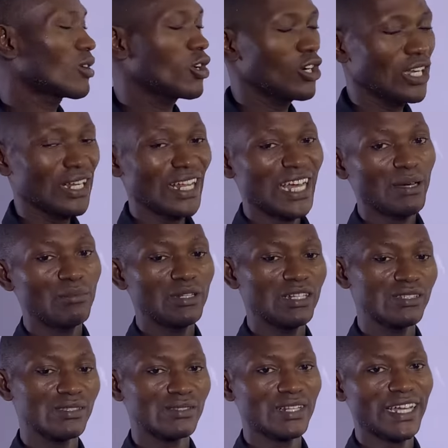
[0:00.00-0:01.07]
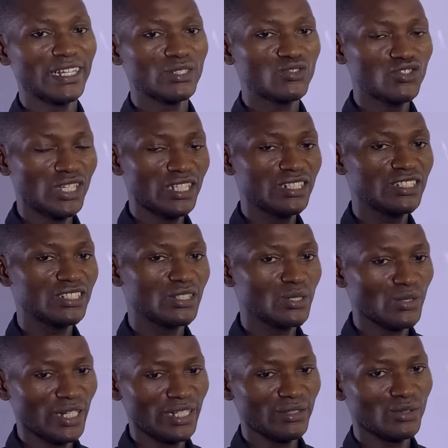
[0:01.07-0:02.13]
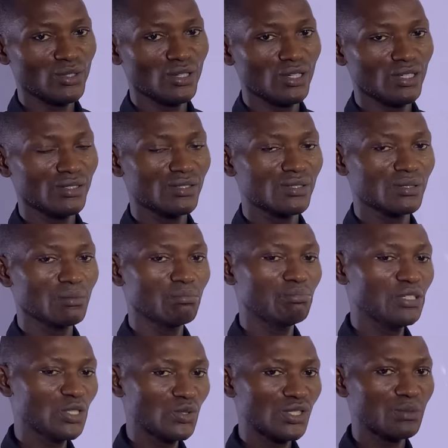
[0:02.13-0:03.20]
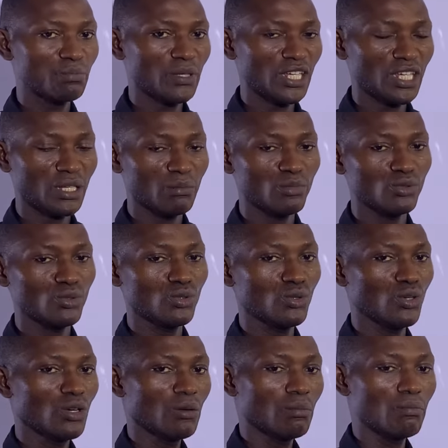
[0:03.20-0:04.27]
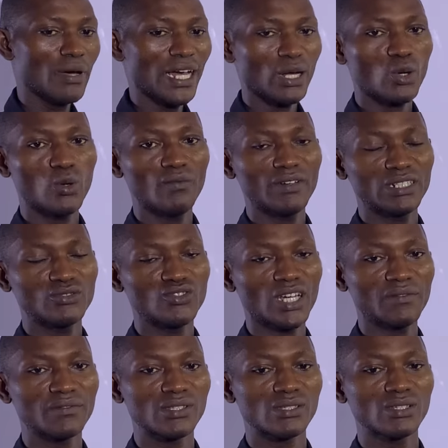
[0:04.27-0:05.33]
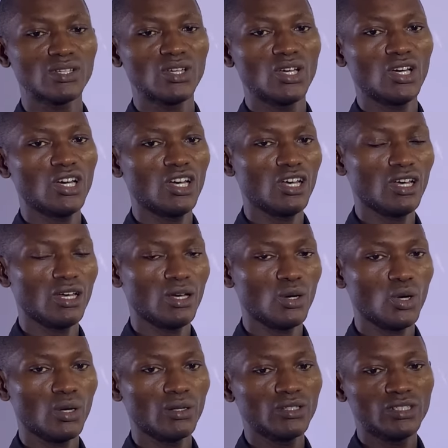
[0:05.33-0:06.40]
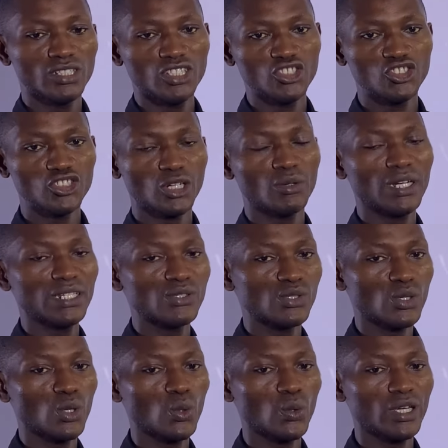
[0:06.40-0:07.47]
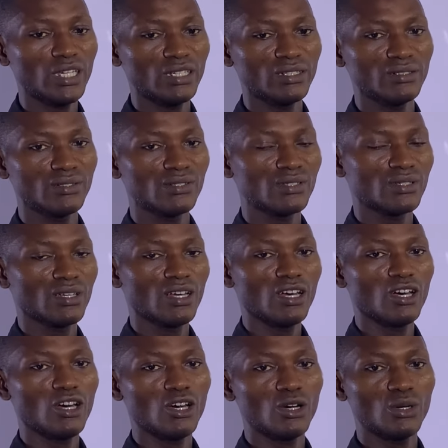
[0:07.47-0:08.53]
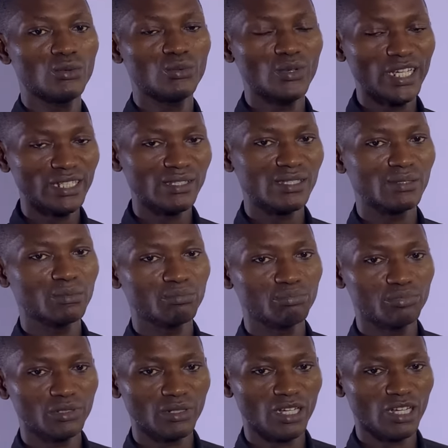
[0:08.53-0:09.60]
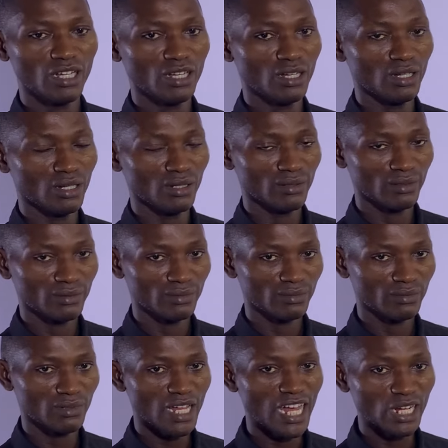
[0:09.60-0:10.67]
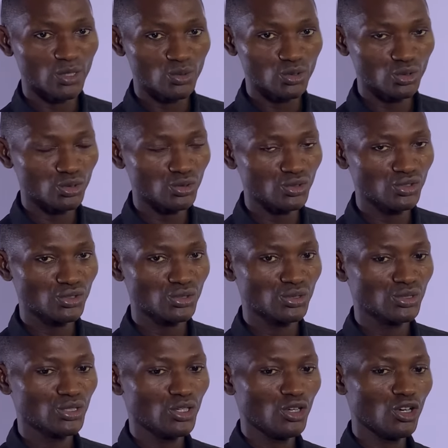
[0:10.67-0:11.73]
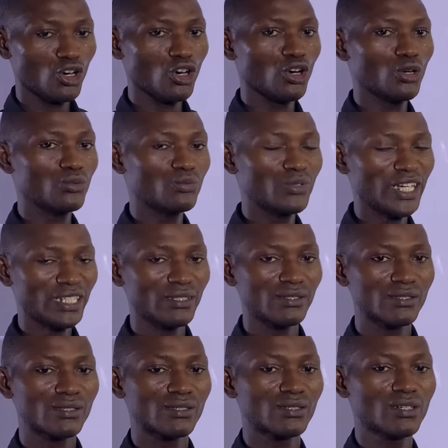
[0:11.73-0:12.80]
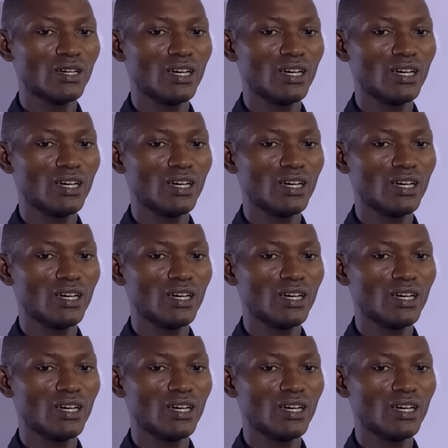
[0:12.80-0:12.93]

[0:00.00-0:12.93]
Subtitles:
Current liabilities like trade creditors, bills payable, bank overdrafts, insurance owings, rent uh, accrued, or rent